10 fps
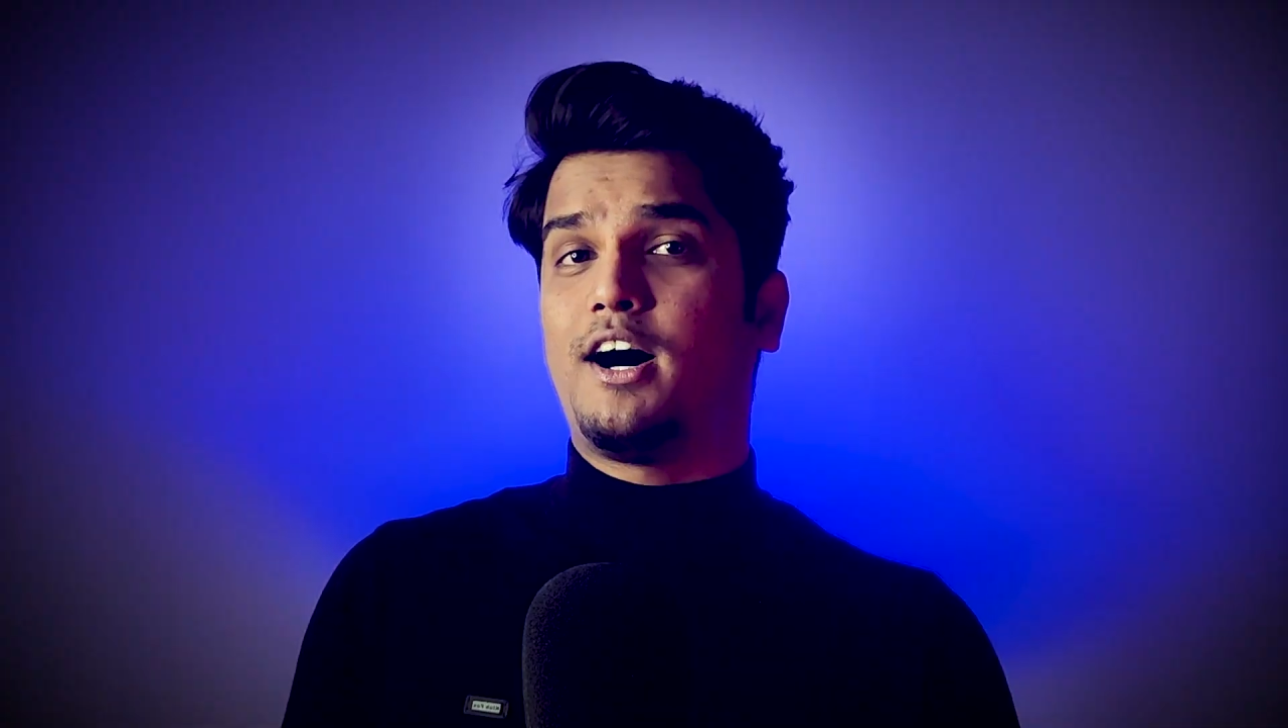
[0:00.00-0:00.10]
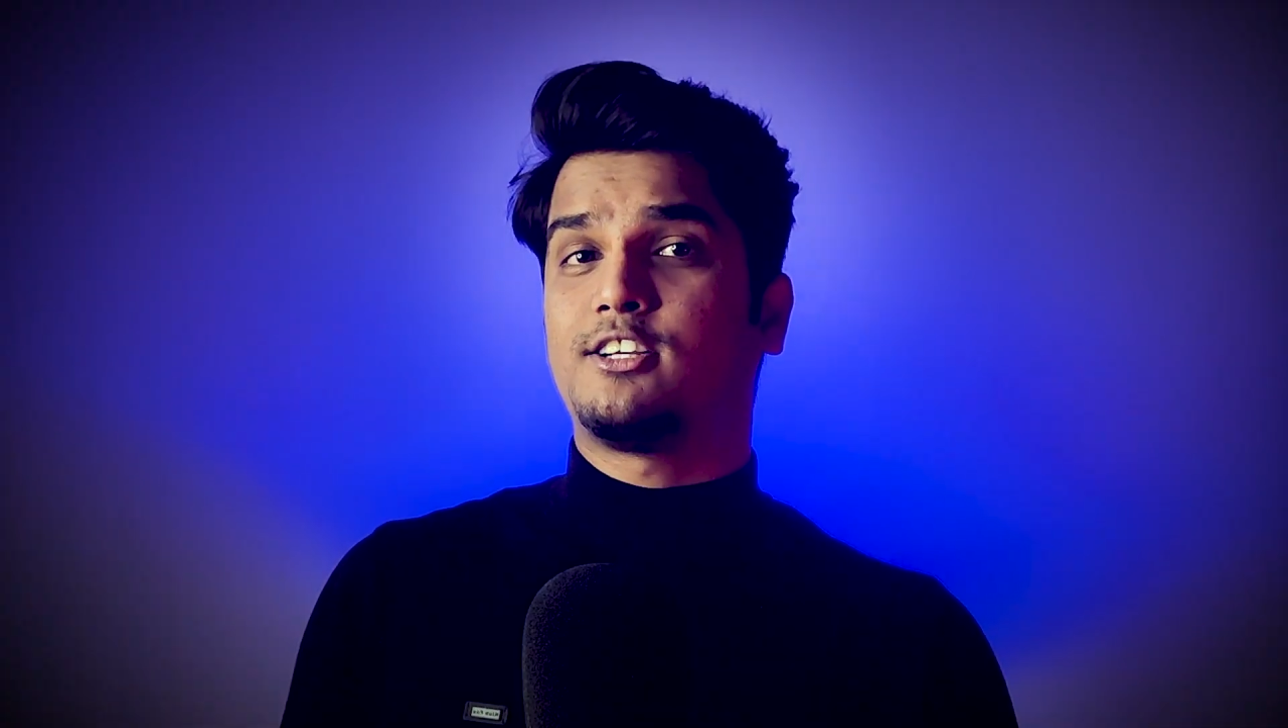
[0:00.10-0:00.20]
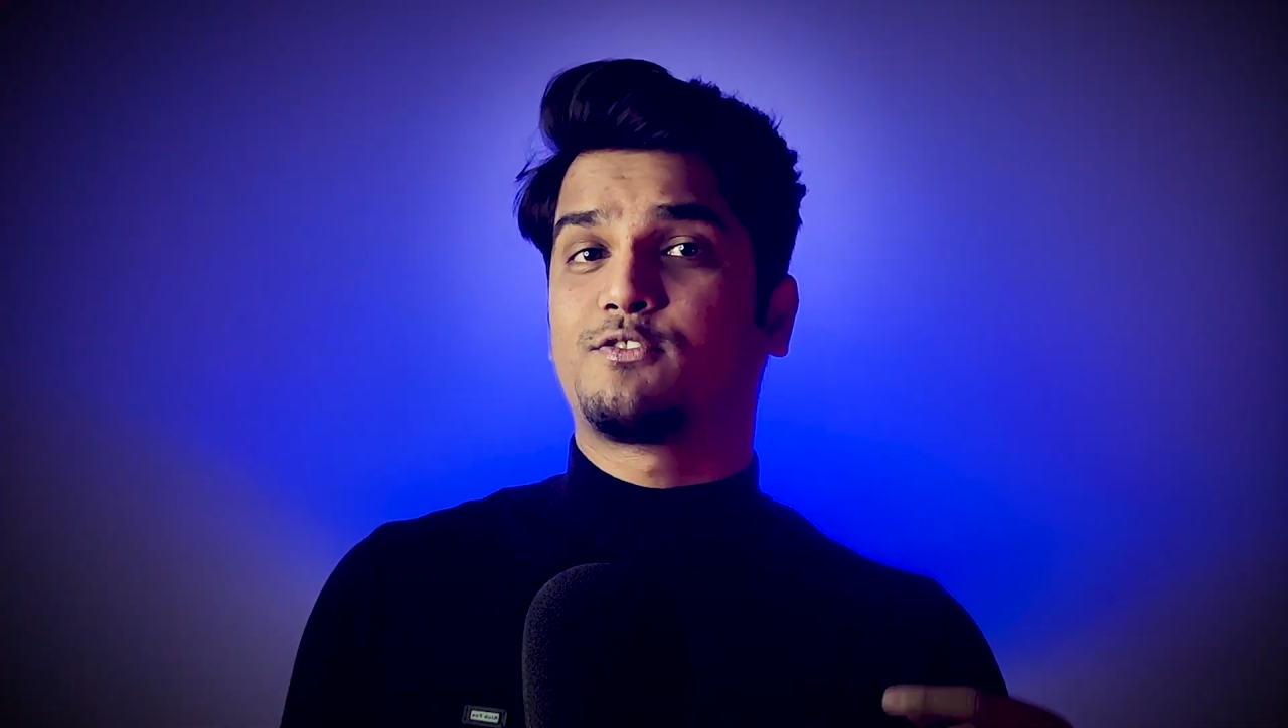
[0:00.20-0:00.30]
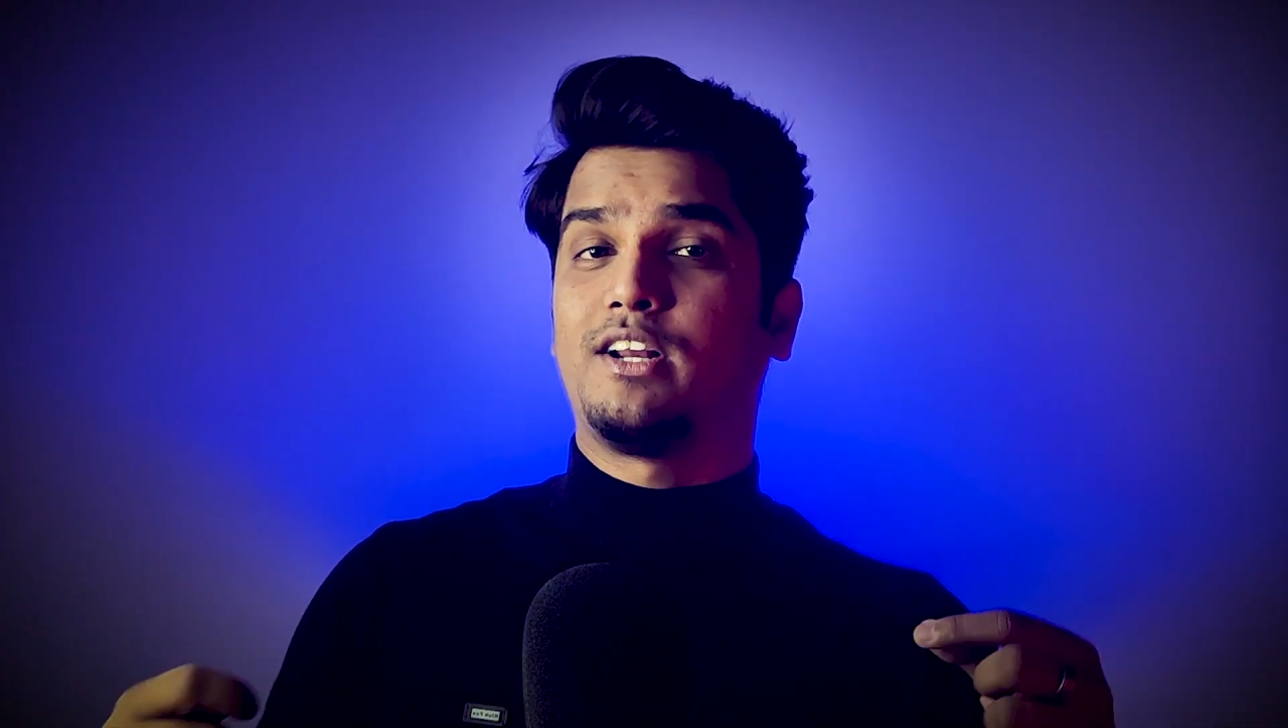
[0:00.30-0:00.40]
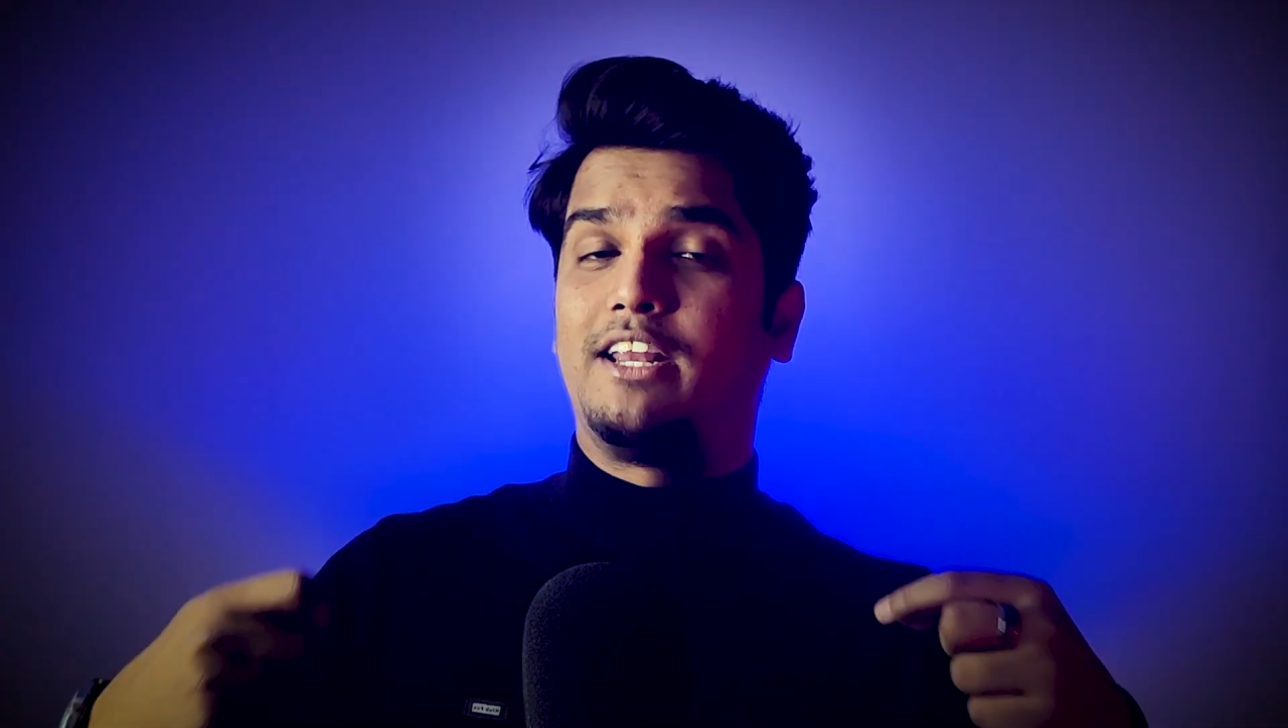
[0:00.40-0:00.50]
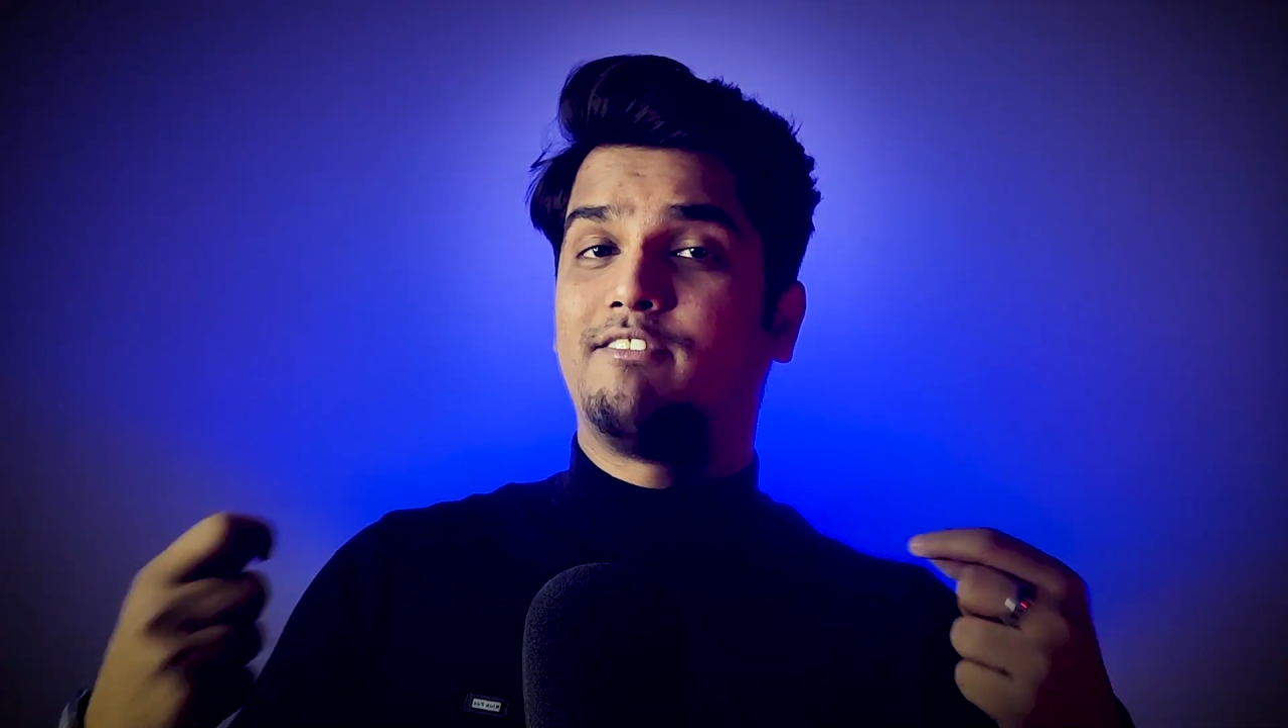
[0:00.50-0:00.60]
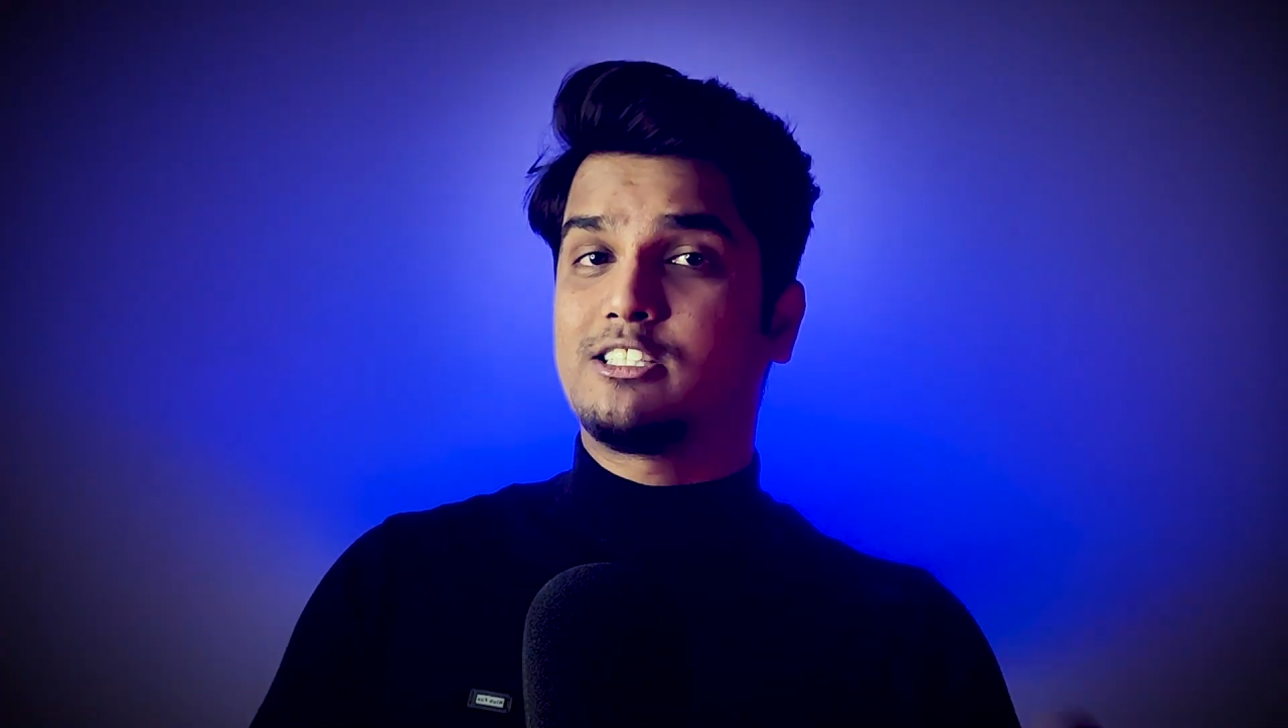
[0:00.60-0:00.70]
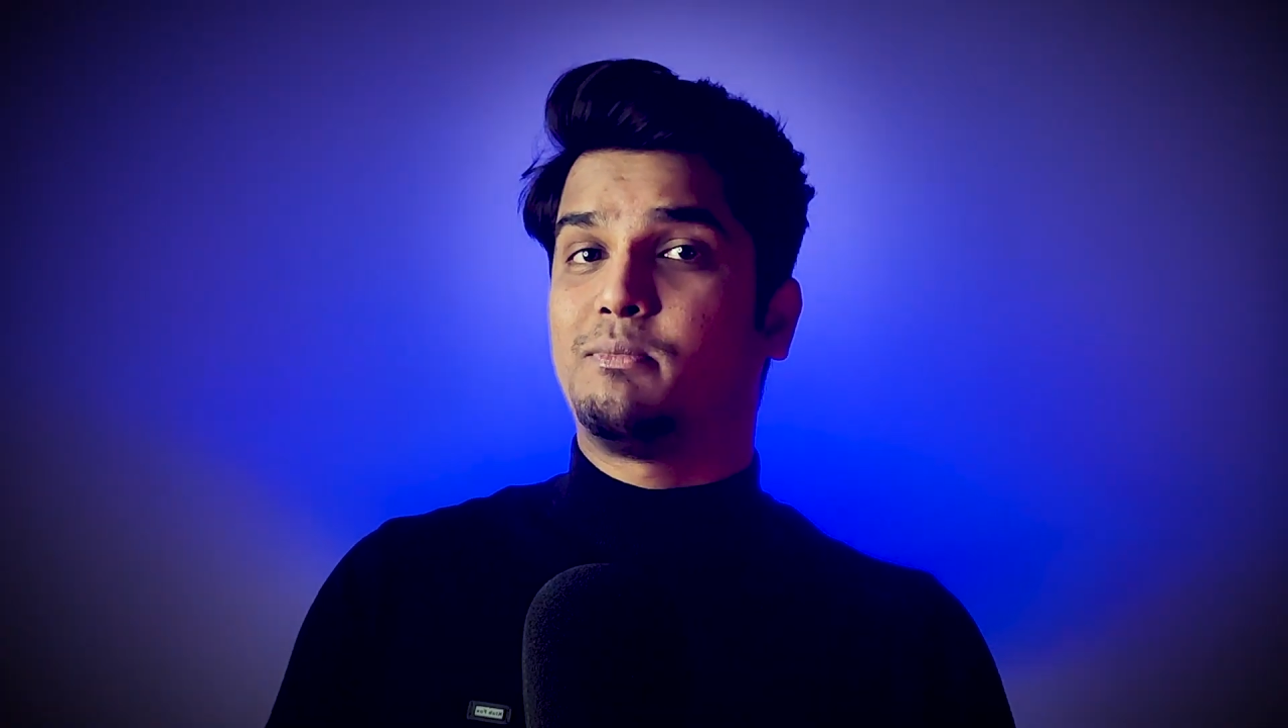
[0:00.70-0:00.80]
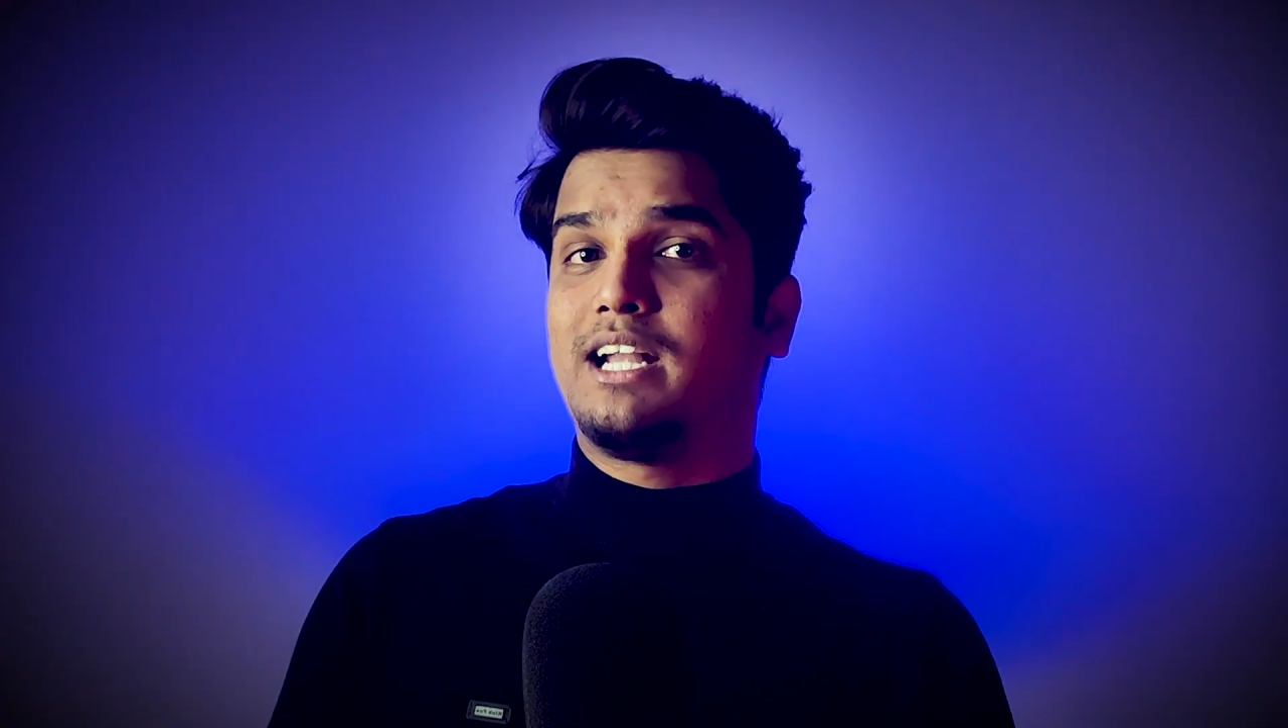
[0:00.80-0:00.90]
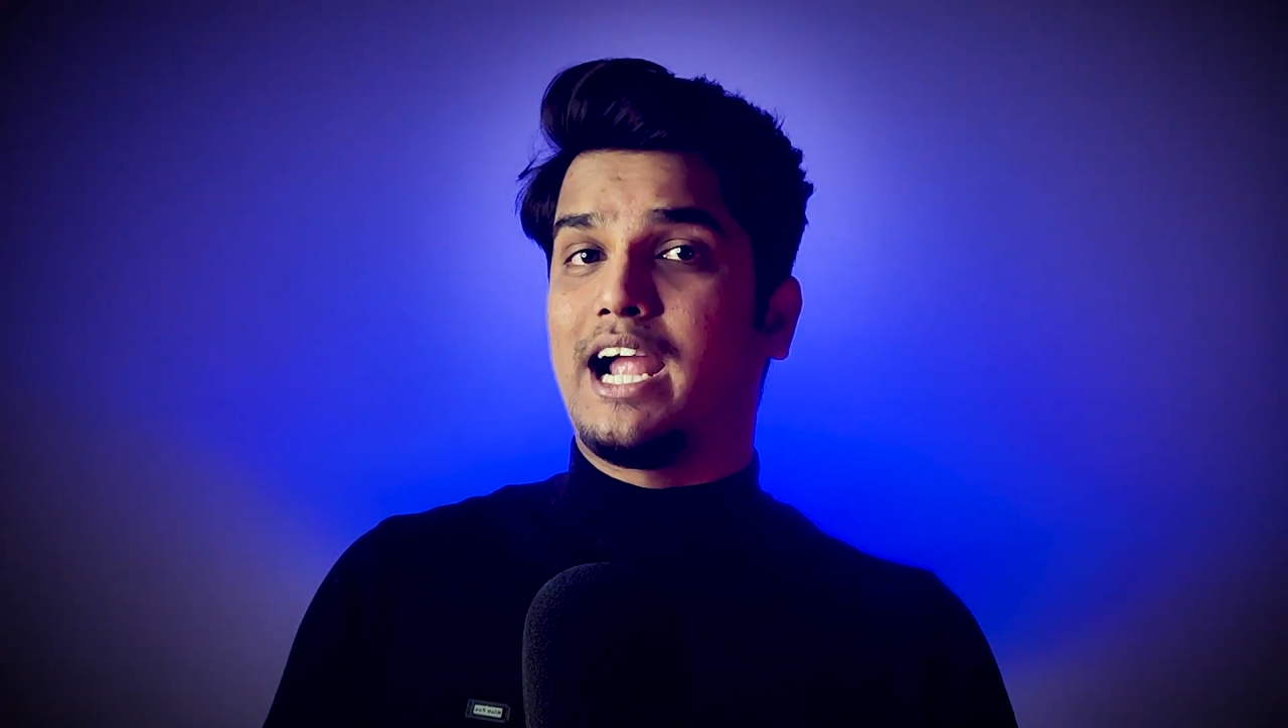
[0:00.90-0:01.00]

ask for investment